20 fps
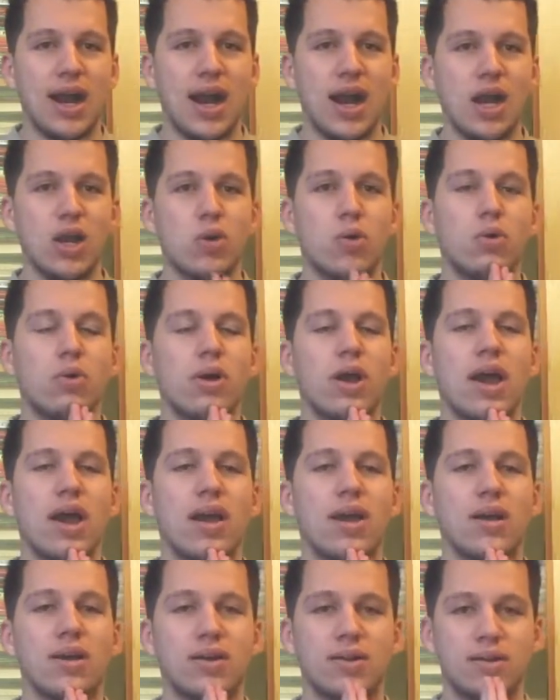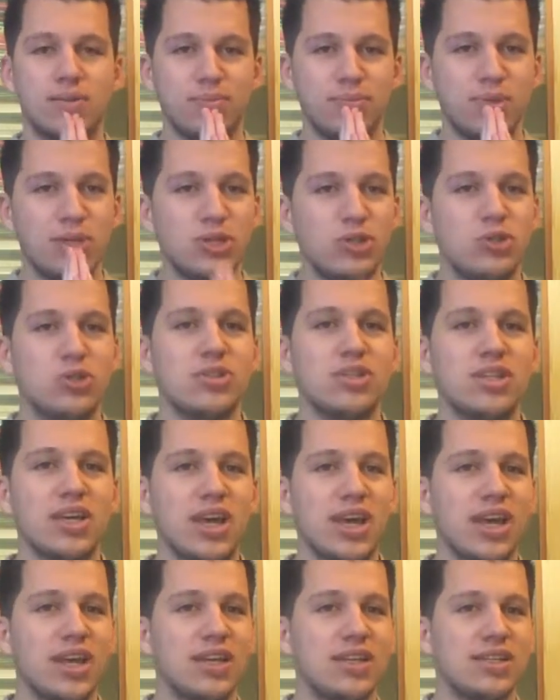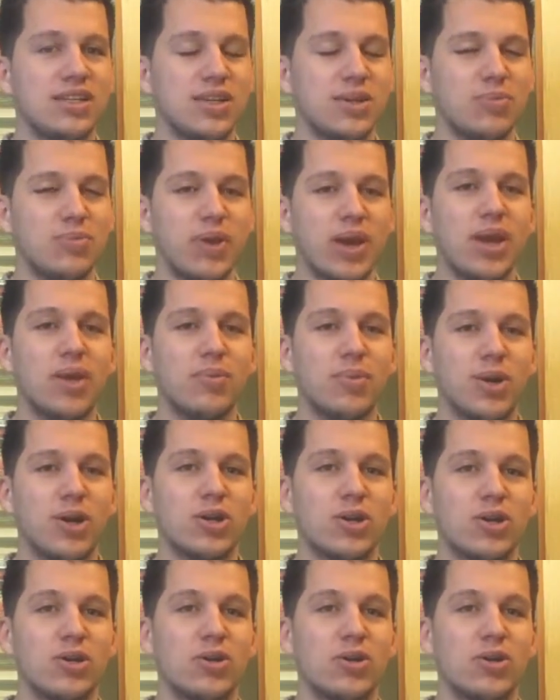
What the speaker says: I don't mean to say anything bad about